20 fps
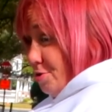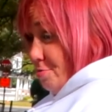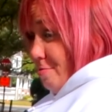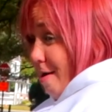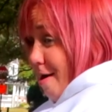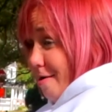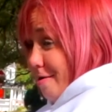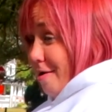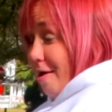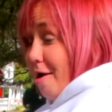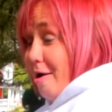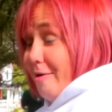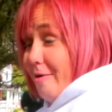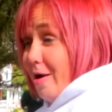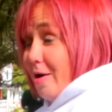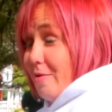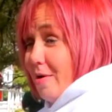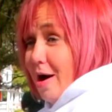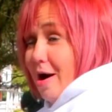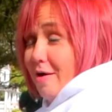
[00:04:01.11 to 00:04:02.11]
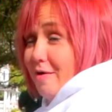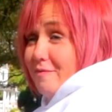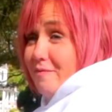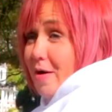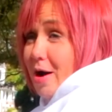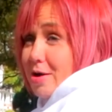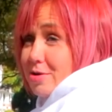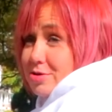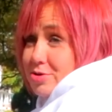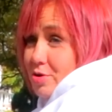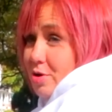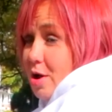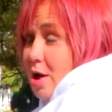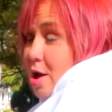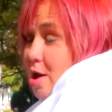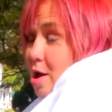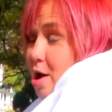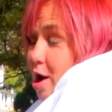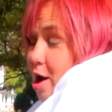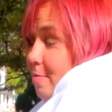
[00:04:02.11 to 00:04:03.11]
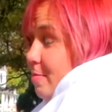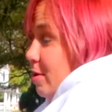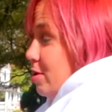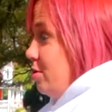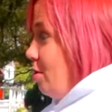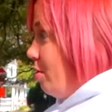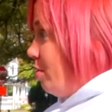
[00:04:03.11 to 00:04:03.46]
do not go. I, I advise. I mean,